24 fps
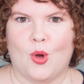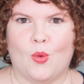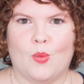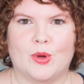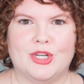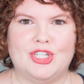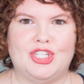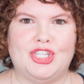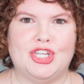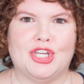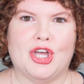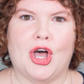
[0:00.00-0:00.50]

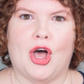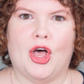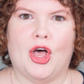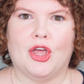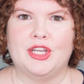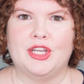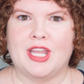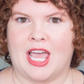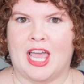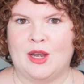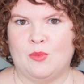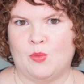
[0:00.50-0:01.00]
When she
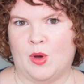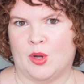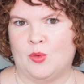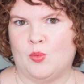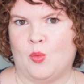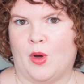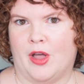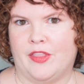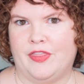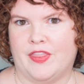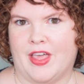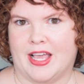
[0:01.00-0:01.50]
called nine one
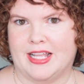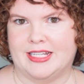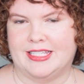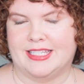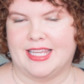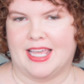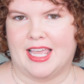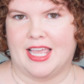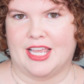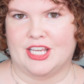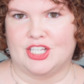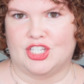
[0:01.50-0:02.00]
one that
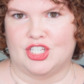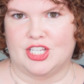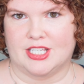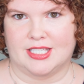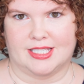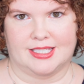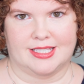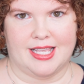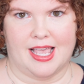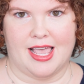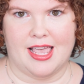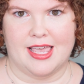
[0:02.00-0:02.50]
day, she
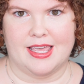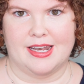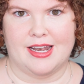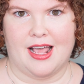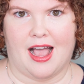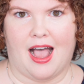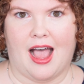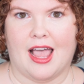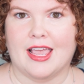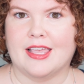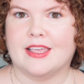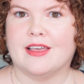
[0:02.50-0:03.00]
said,
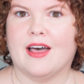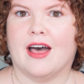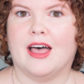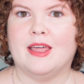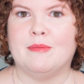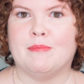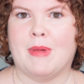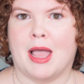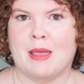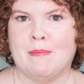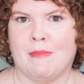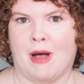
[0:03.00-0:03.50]
"I
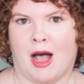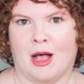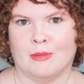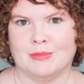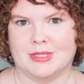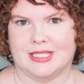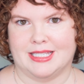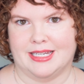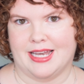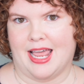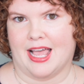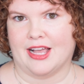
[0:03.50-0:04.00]
cut my
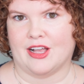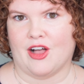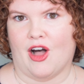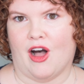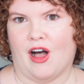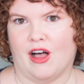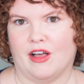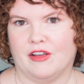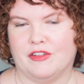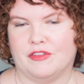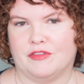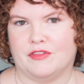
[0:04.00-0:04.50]
mom's neck
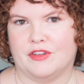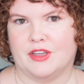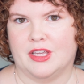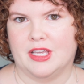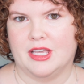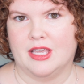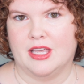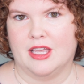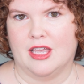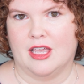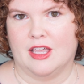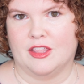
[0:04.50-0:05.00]
off."
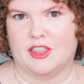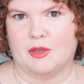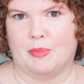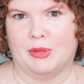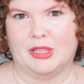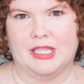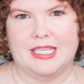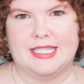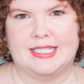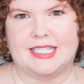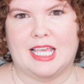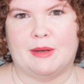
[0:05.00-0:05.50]
The
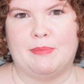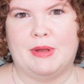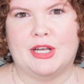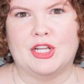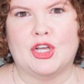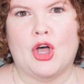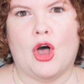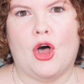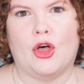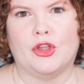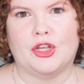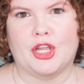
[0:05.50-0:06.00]
police had been
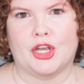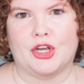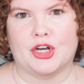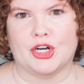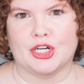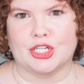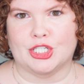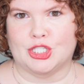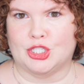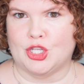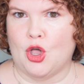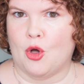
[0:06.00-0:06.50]
called on
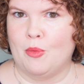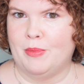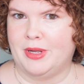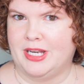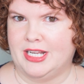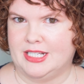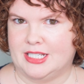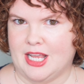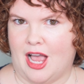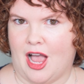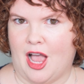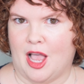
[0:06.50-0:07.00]
her so
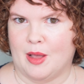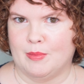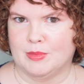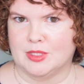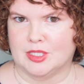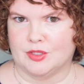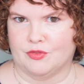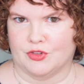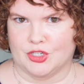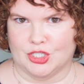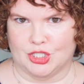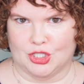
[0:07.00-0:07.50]
many
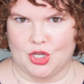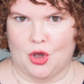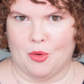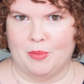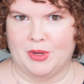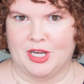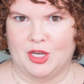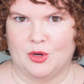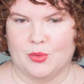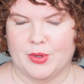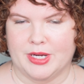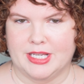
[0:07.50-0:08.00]
times for so
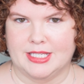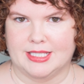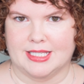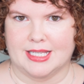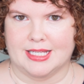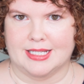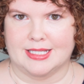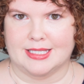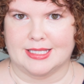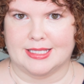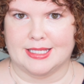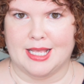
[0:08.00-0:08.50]
many
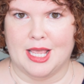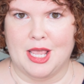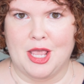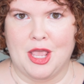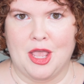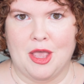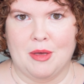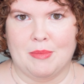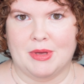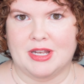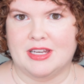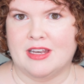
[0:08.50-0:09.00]
reasons,
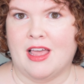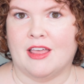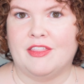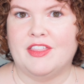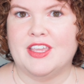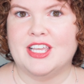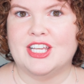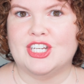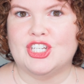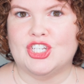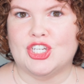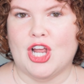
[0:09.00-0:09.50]
but
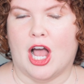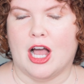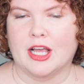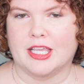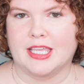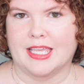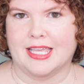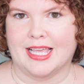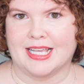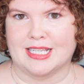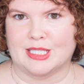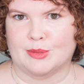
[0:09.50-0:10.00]
nothing as
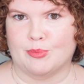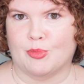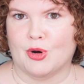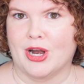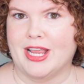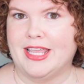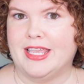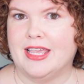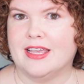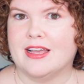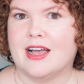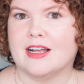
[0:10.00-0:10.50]
shocking as
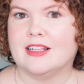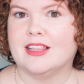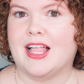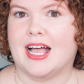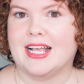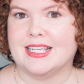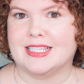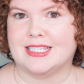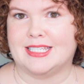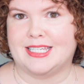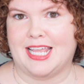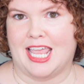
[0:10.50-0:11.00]
breaking a
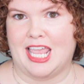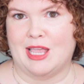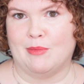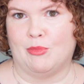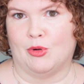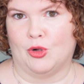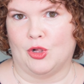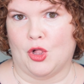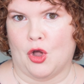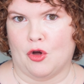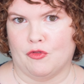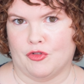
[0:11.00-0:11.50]
glass
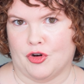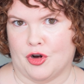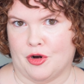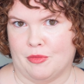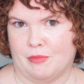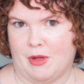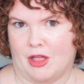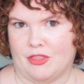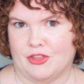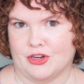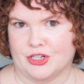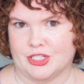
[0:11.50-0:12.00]
table over her
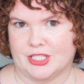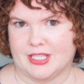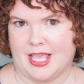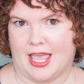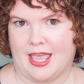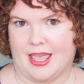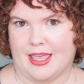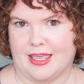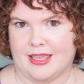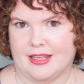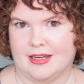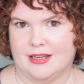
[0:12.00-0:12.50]
mother's
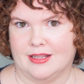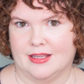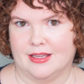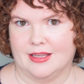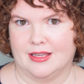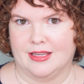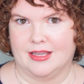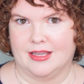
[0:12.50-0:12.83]
head.